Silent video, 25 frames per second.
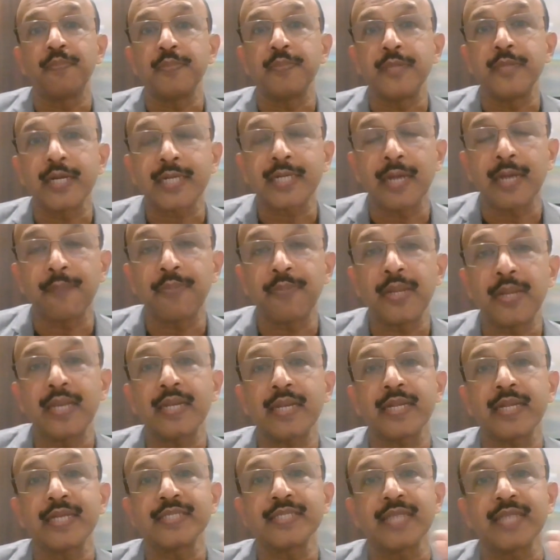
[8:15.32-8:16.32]
the
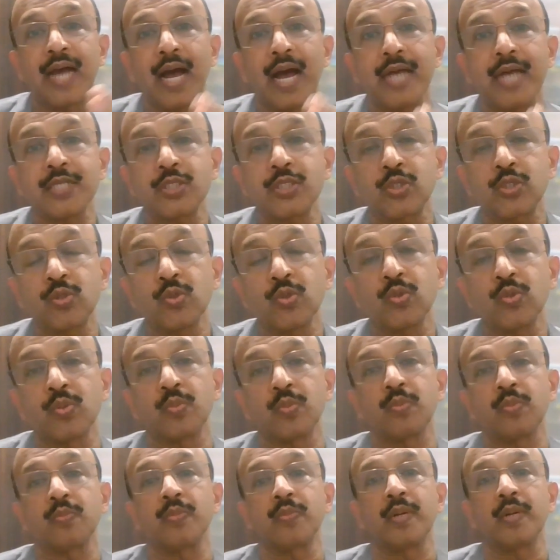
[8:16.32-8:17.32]
couple is asked
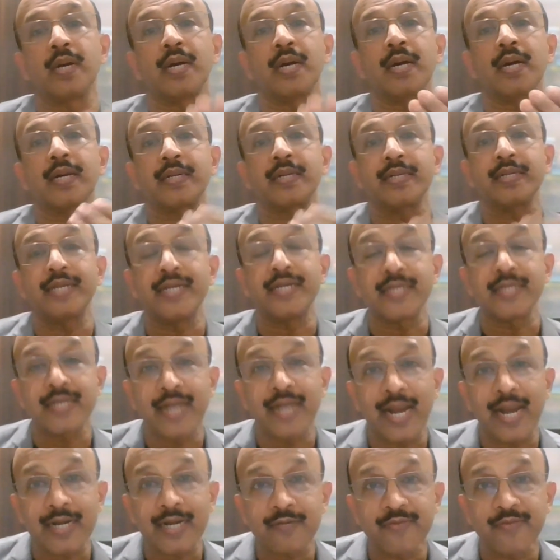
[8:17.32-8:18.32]
to
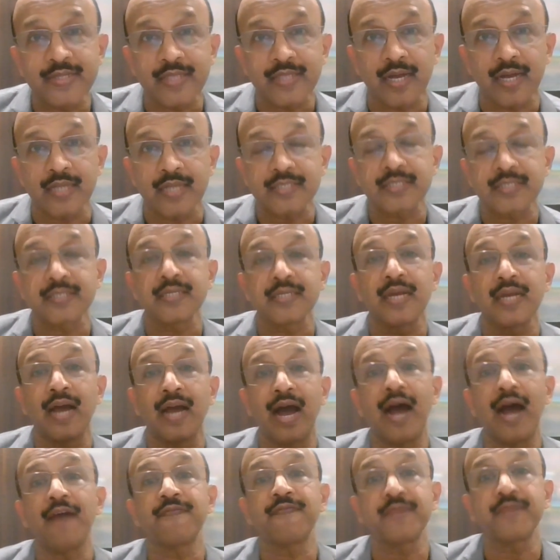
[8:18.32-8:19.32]
interact with us
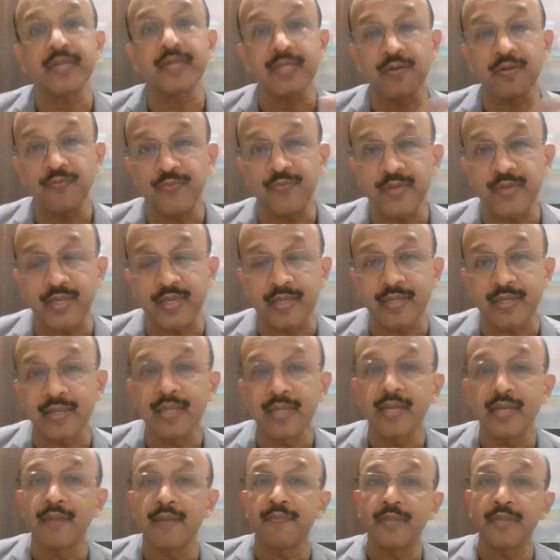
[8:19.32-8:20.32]
after a week.
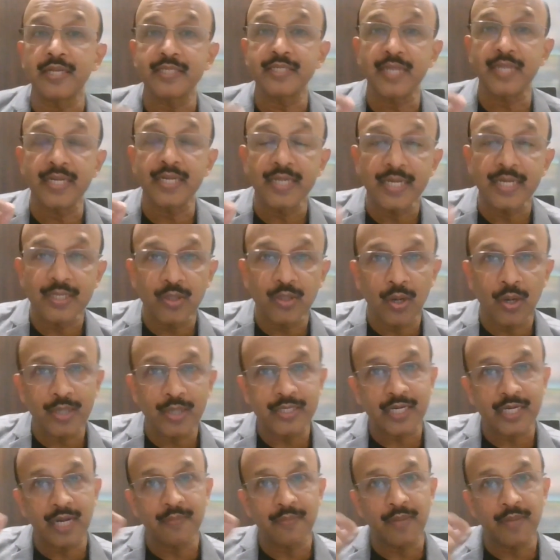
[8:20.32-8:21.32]
Patient need
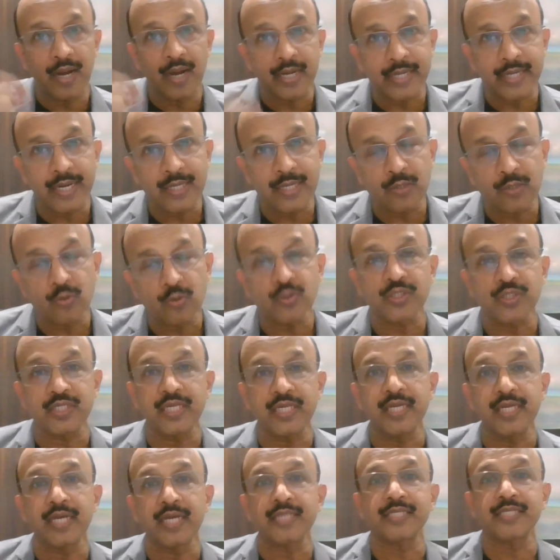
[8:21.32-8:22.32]
not come again to
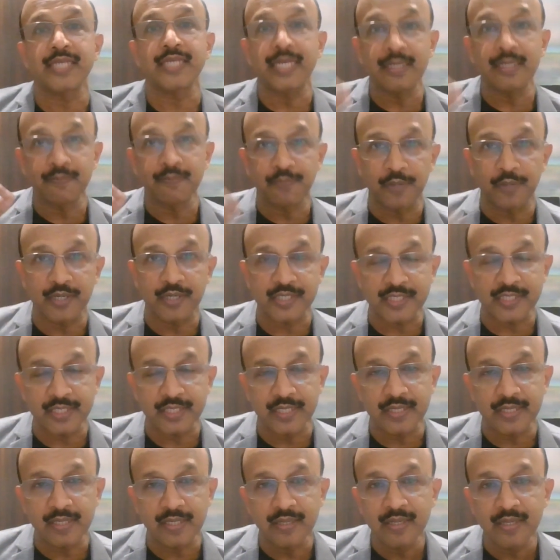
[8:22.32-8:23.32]
see us in
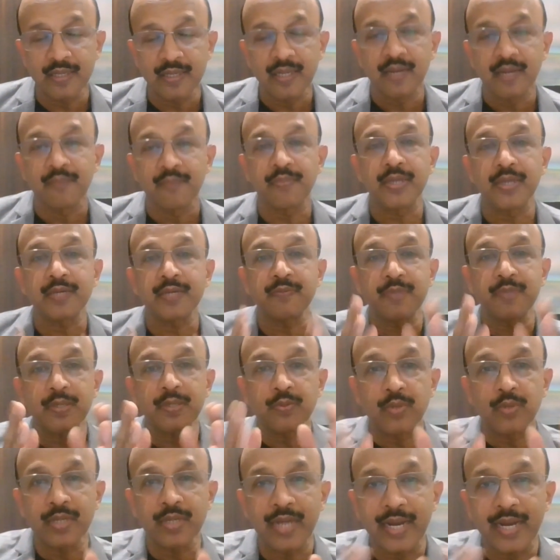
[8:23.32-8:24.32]
person, but we
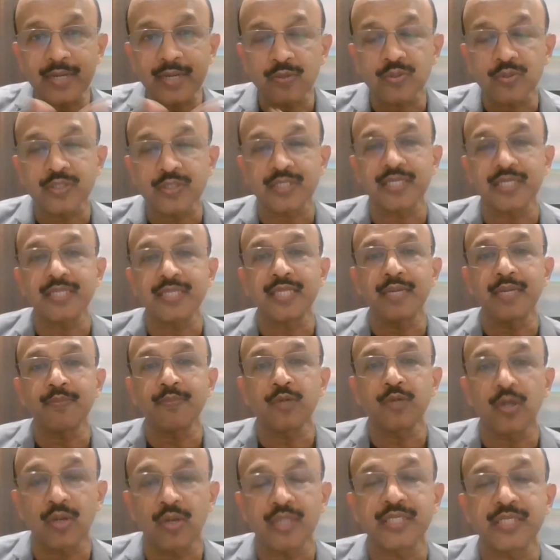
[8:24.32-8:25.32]
would like to see the
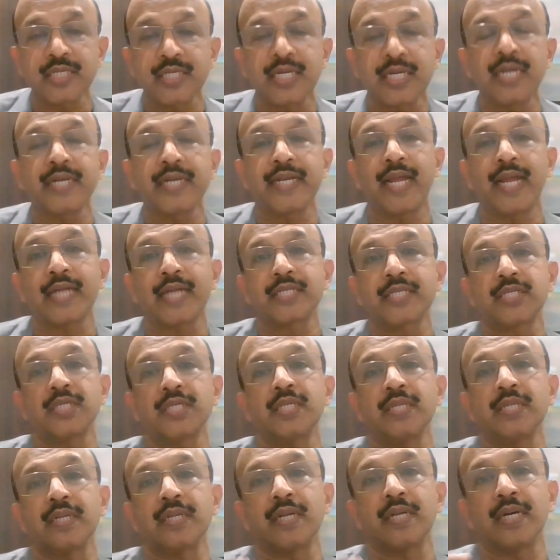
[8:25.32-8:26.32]
immunological
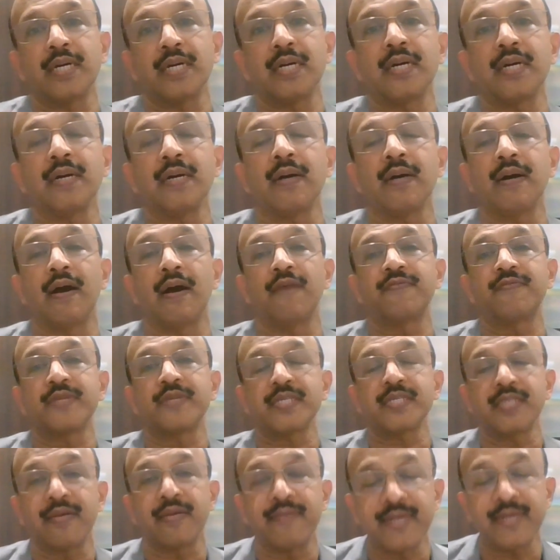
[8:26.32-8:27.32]
reaction
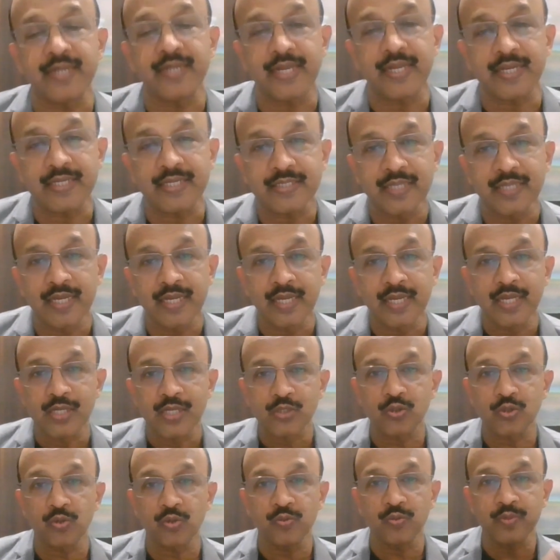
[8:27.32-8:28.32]
after 7 days.
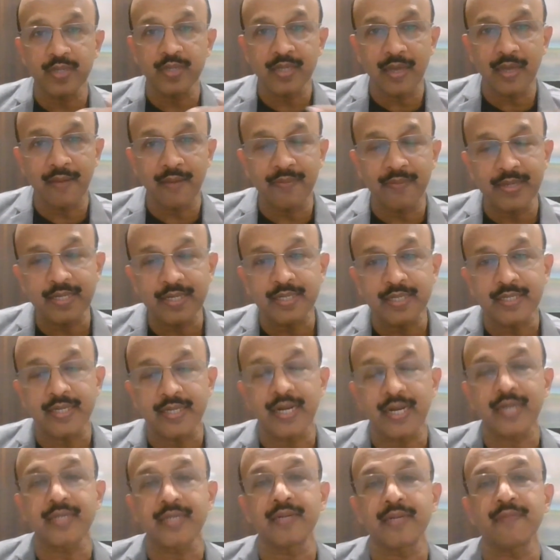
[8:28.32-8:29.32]
So we have an
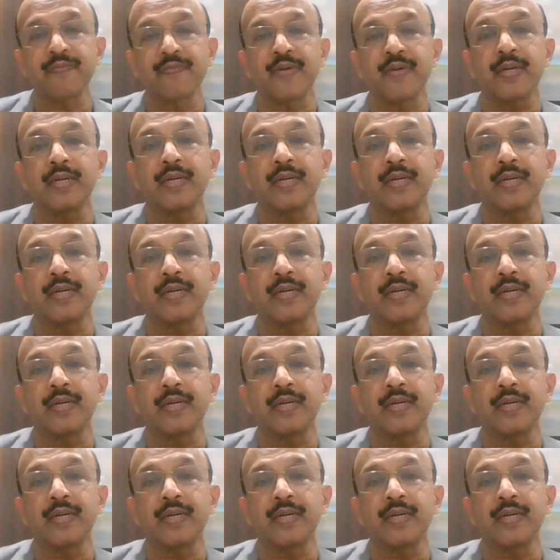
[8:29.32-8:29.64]
interactive,